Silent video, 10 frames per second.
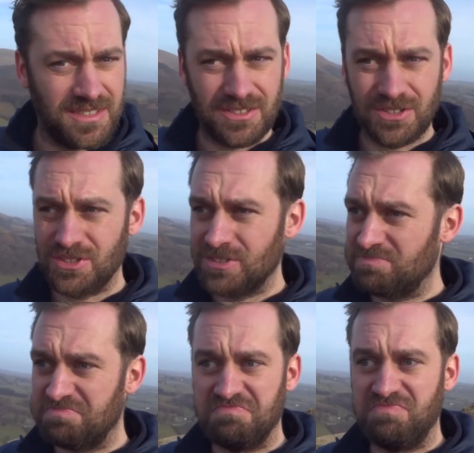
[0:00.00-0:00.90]
Just
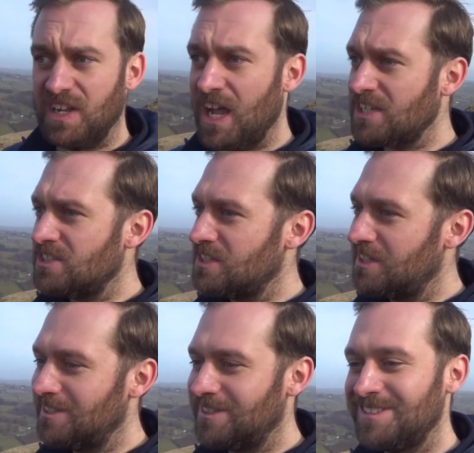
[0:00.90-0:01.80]

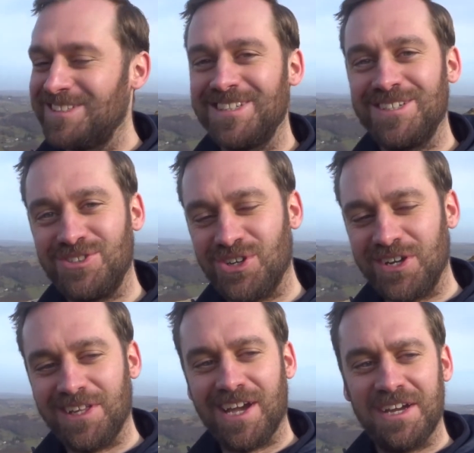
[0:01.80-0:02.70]
relaxing,
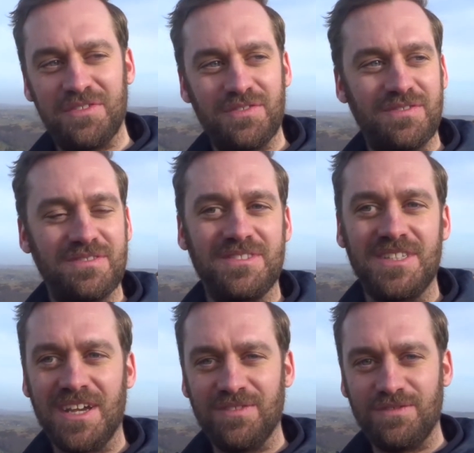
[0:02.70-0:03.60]
enjoying life,
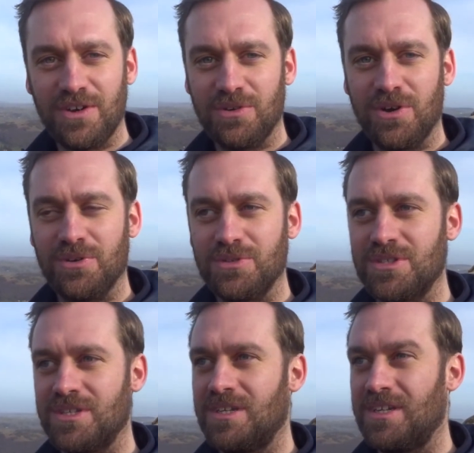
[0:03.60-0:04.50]
taking
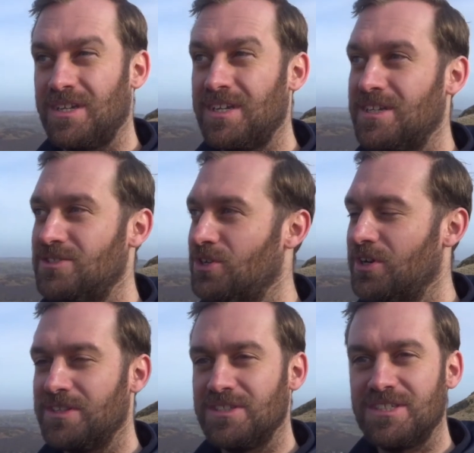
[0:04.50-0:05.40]
photos,
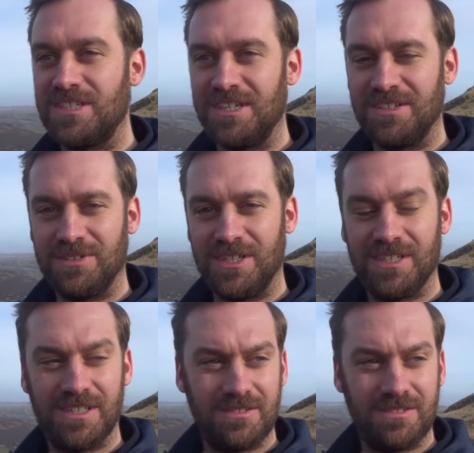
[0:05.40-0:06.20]
enjoying this scenery.